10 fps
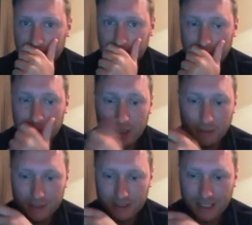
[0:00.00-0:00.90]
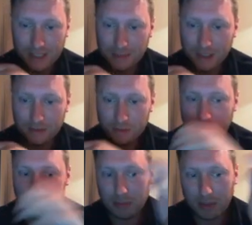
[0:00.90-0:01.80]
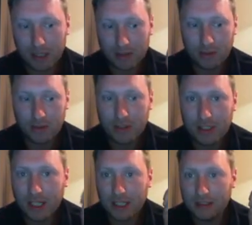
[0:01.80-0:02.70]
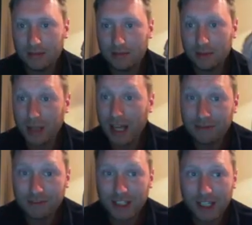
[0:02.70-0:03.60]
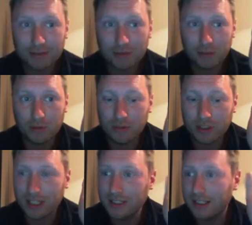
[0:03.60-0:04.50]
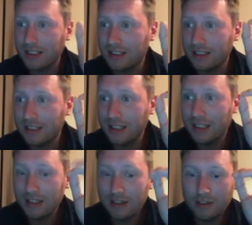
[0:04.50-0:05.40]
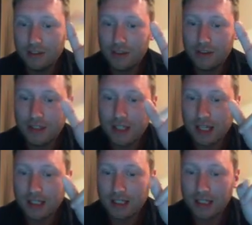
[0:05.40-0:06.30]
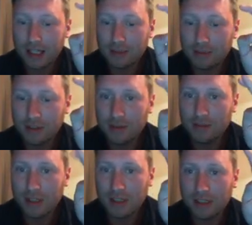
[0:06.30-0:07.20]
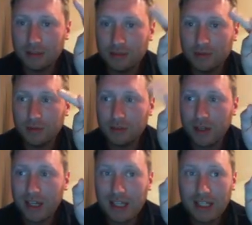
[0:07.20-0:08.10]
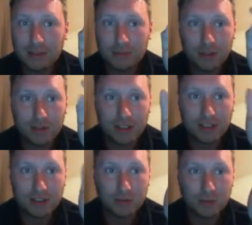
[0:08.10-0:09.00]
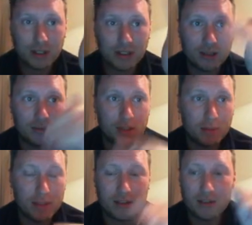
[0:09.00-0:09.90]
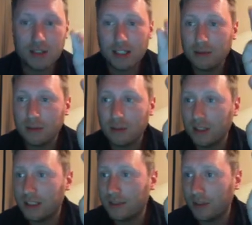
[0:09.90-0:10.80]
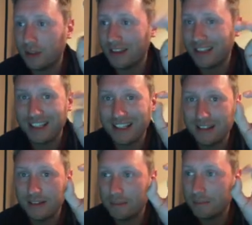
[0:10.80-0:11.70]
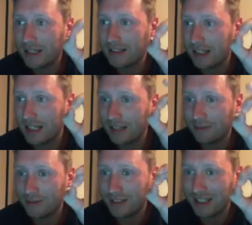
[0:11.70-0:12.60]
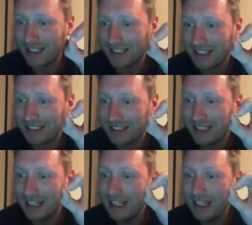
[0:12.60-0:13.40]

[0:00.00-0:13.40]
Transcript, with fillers: He's becoming a steady player as well. He's played 38 every game for Wolves last season. 38 games the season before, so he's progressing as well and coming into the team. So let's have a look at the best 11 for that season.